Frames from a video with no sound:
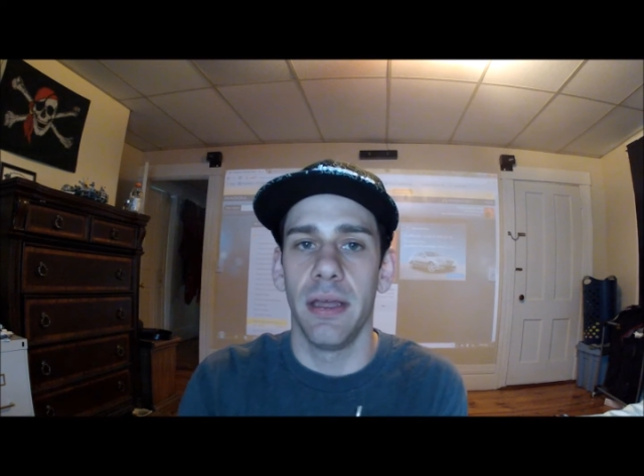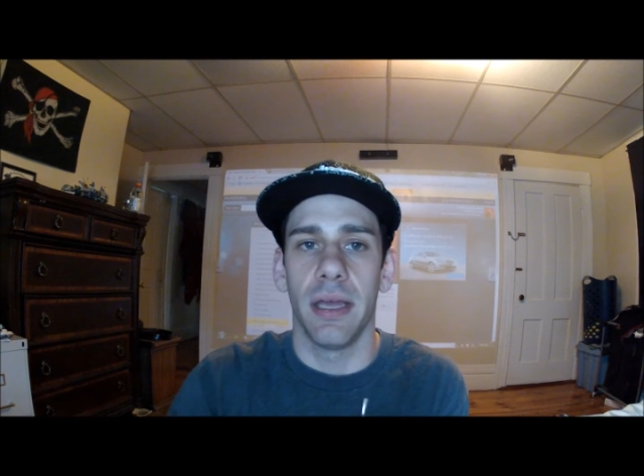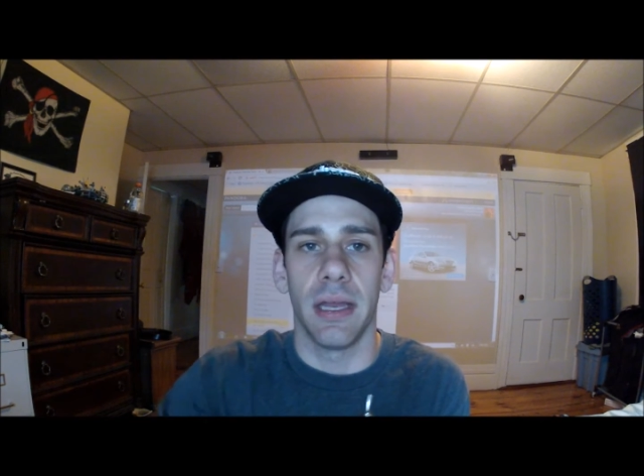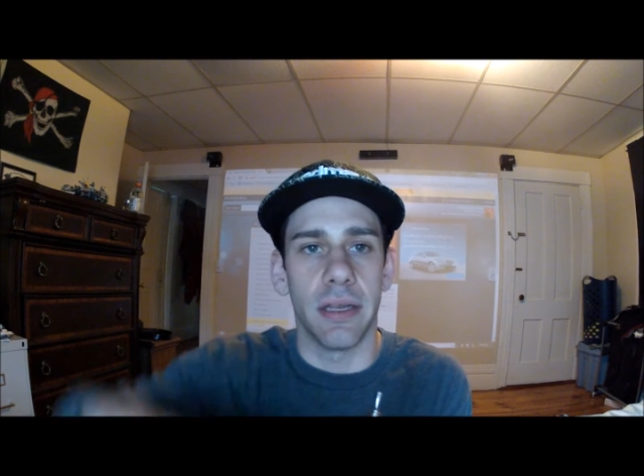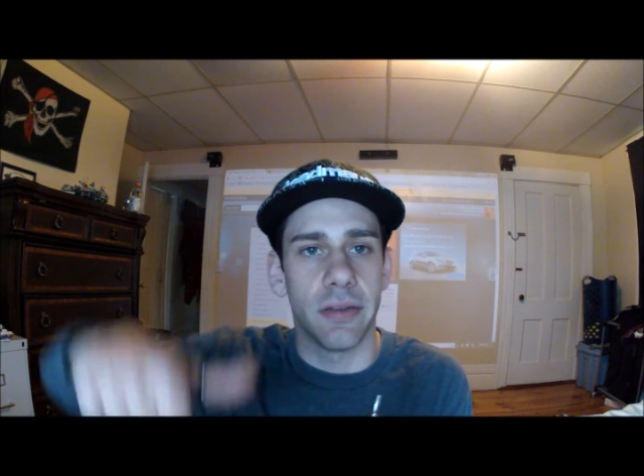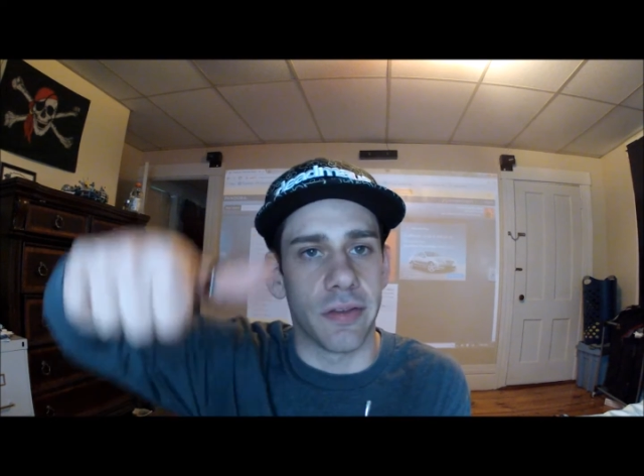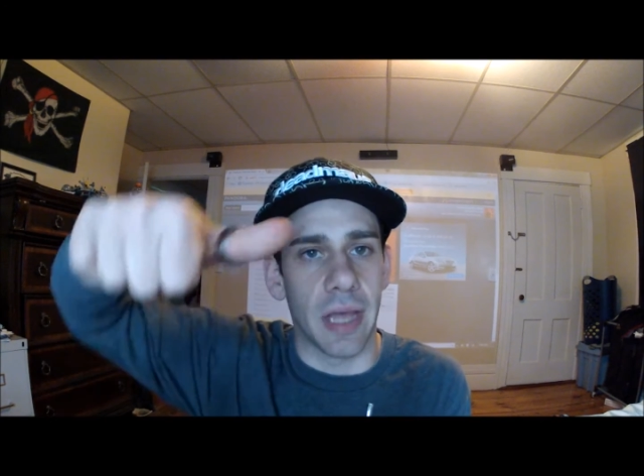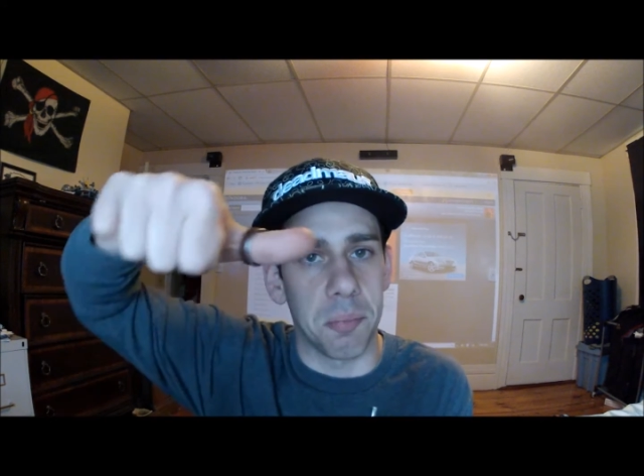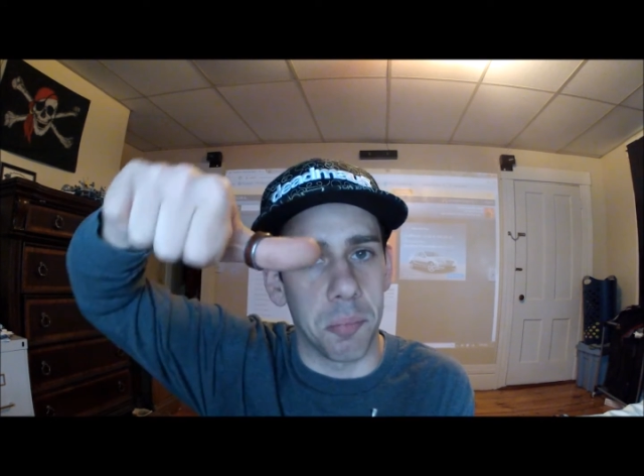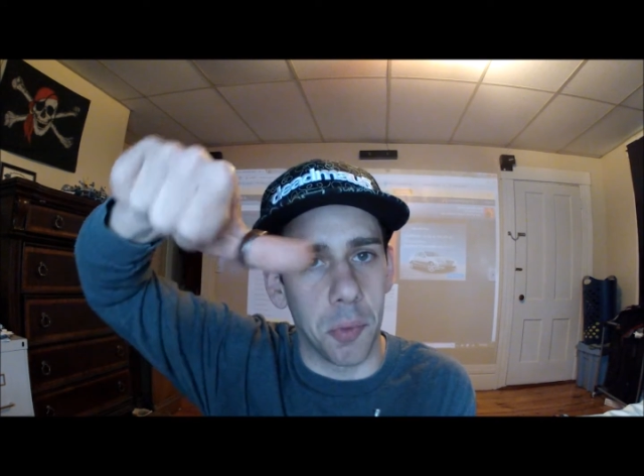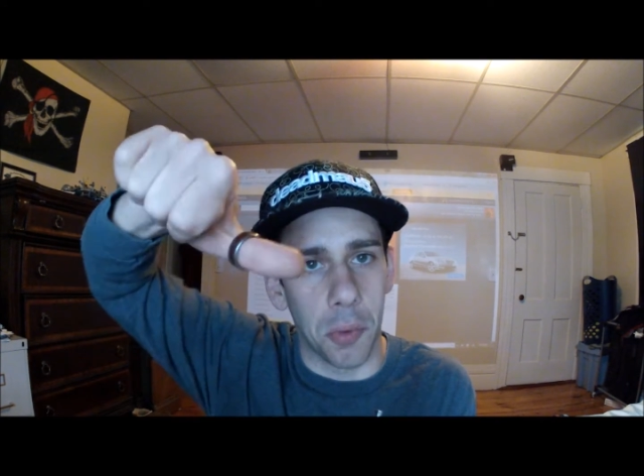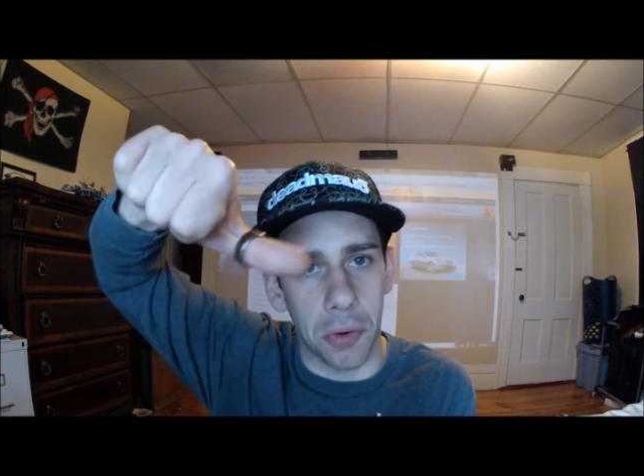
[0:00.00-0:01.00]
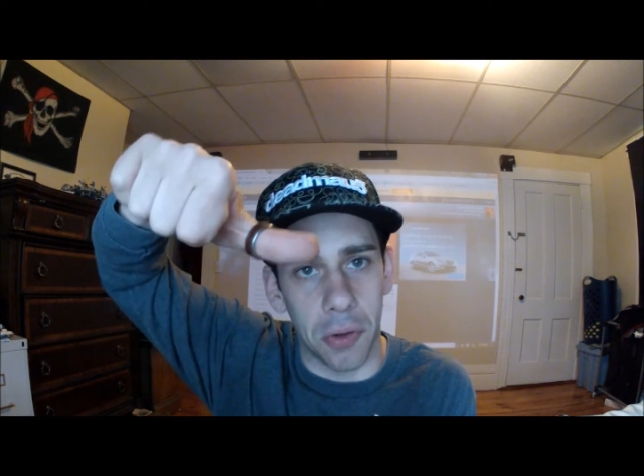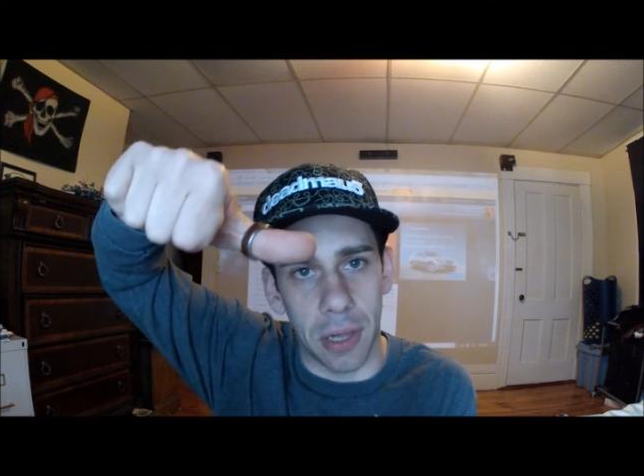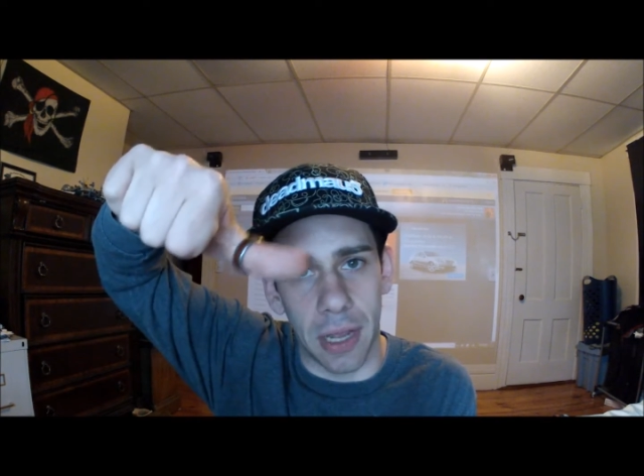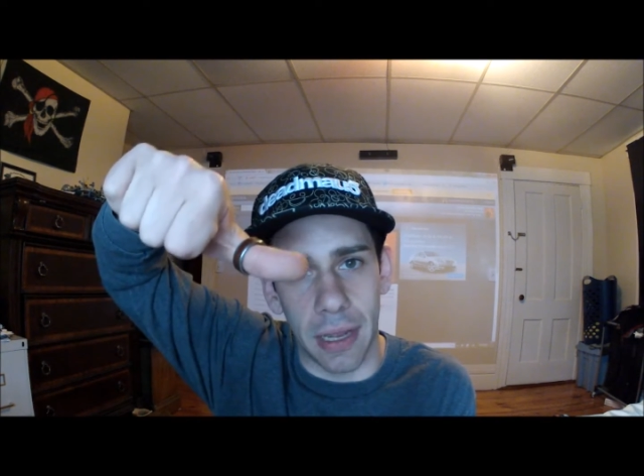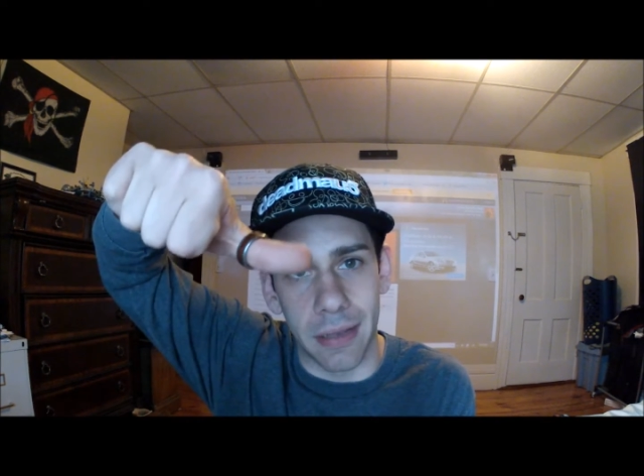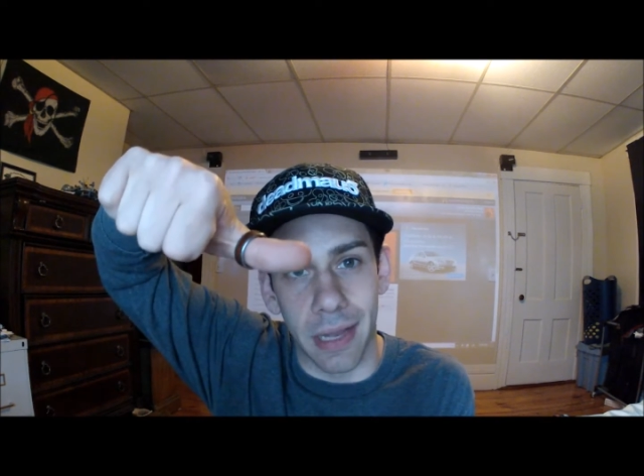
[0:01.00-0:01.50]
it is that
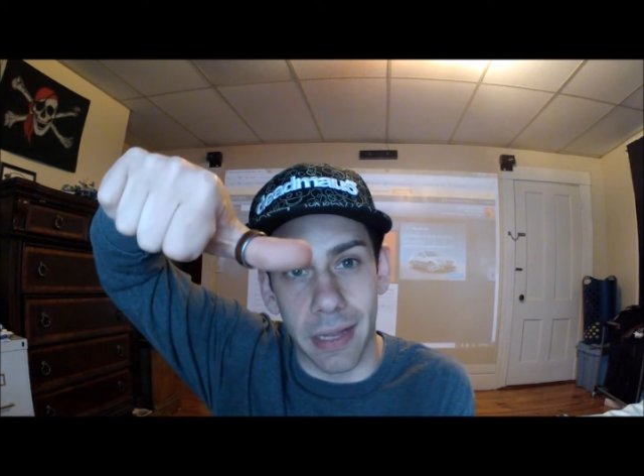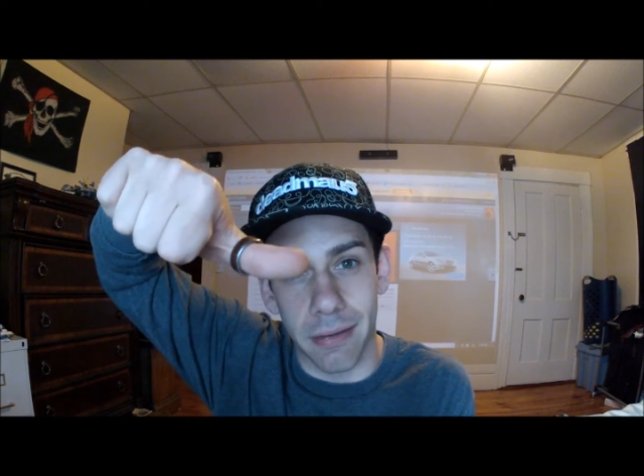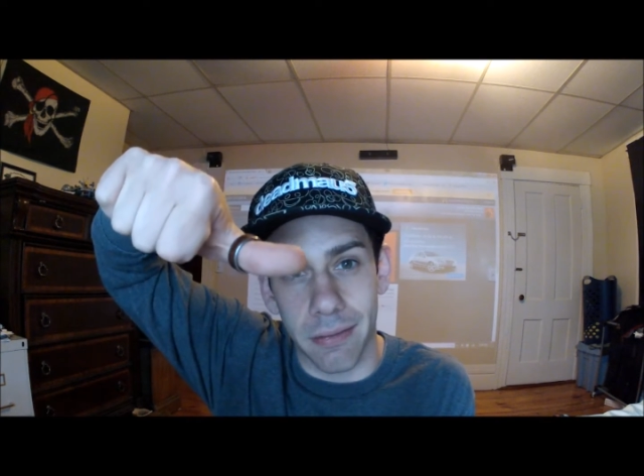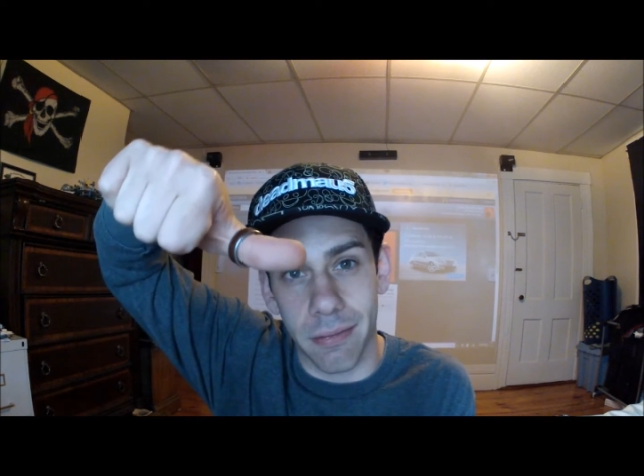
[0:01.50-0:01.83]
borderline, like,